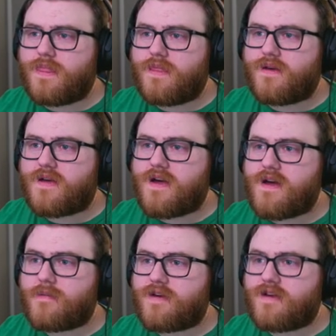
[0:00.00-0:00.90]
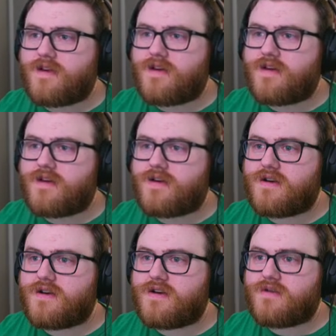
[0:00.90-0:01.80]
Okay, I'm
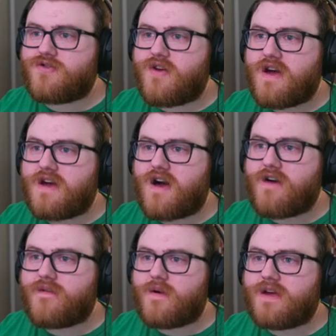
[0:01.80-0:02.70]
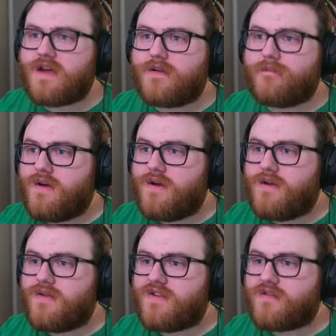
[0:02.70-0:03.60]
gonna try off-roading it.
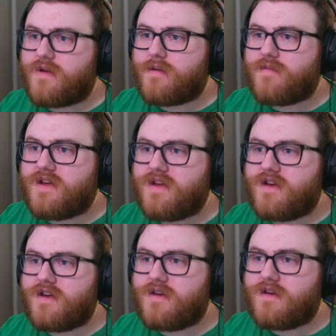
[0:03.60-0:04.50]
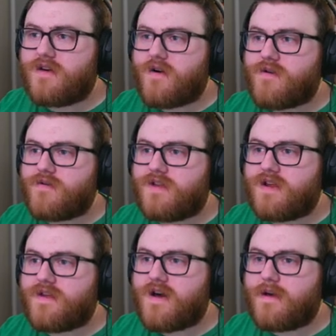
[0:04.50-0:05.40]
This might be harder than I
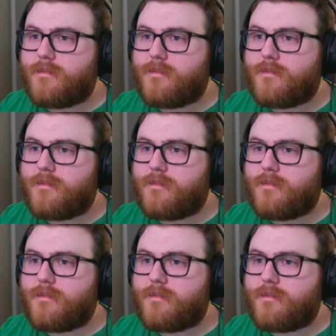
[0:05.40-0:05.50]
thought.